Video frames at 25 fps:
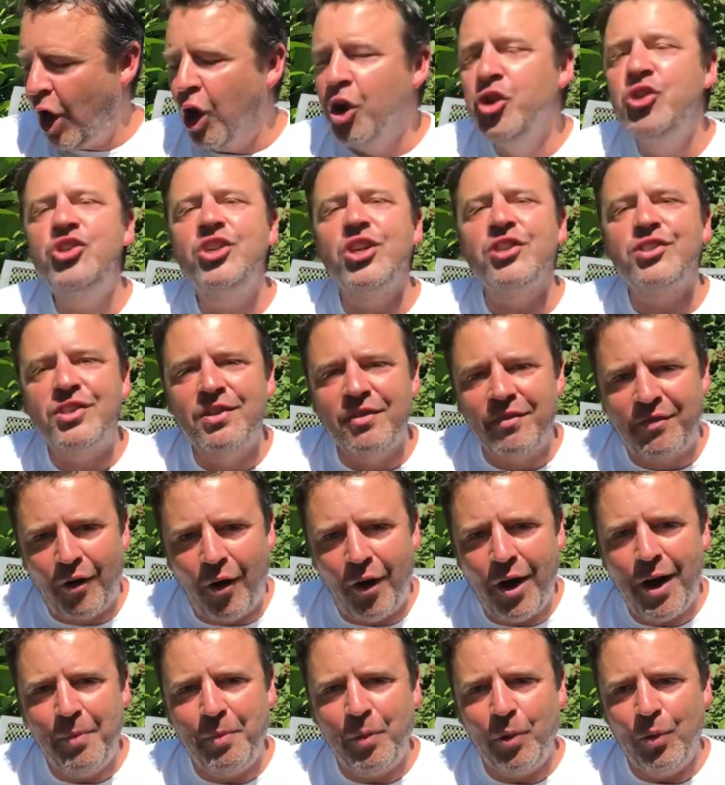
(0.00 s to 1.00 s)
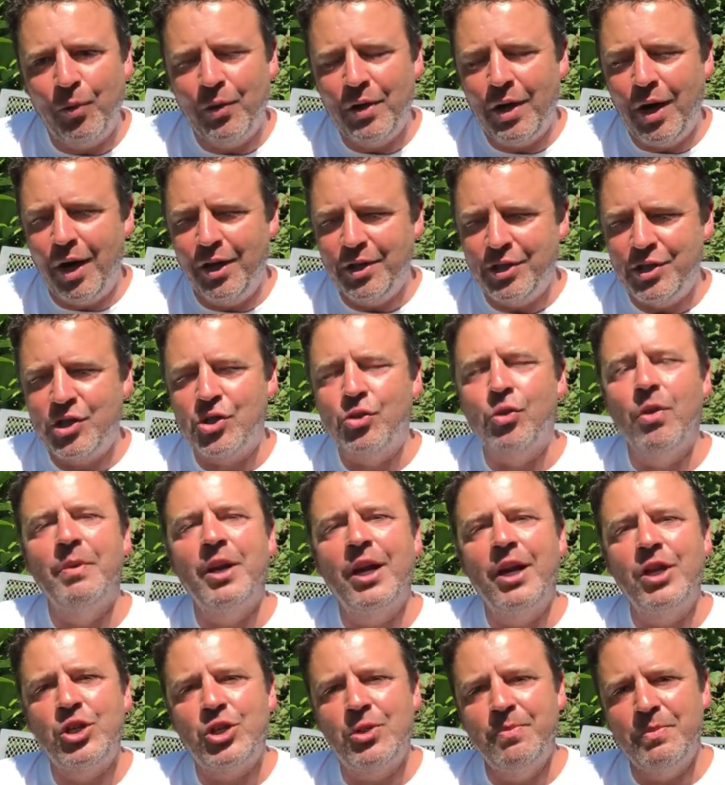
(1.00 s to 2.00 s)
unjustifiable
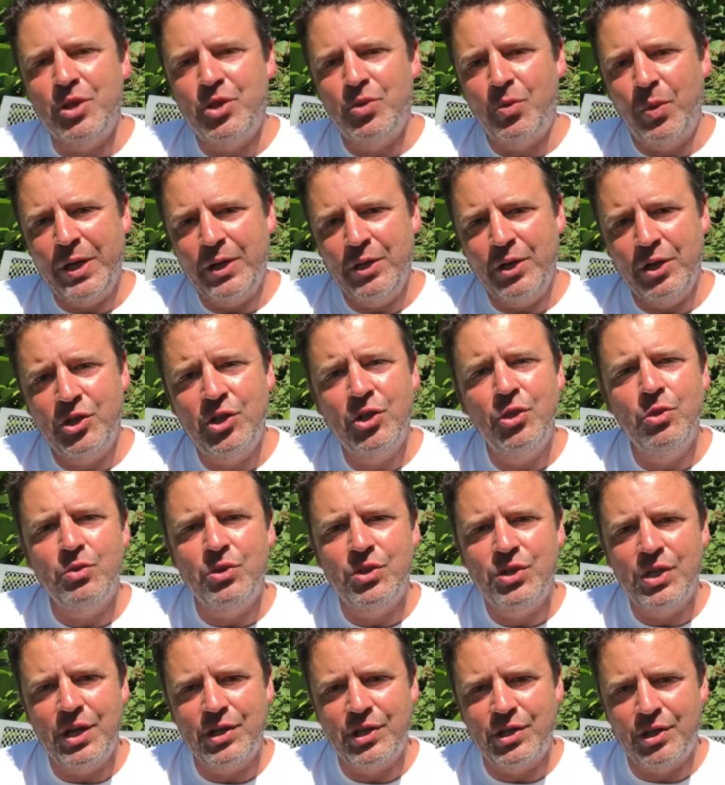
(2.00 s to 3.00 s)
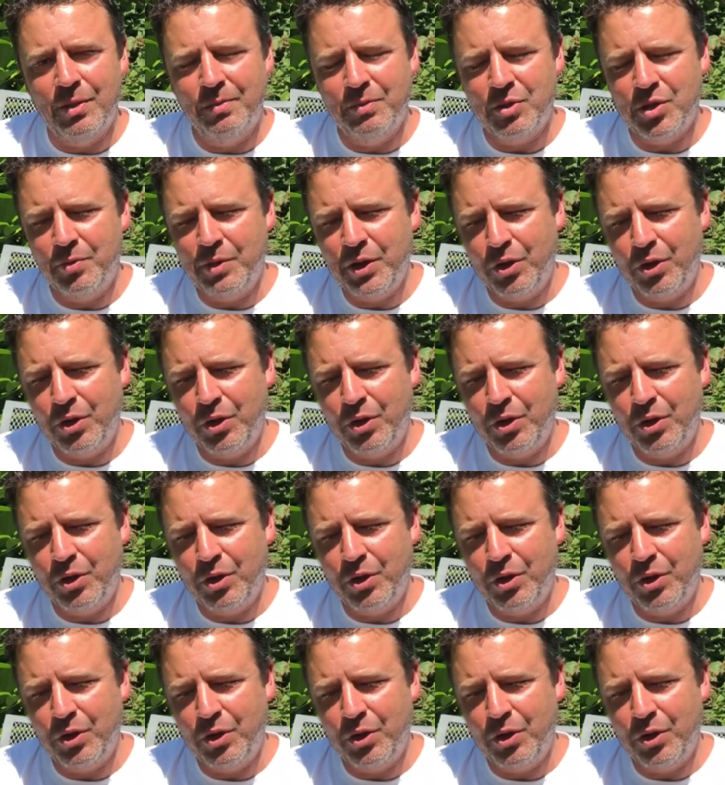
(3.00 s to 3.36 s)
discrimination between the two systems.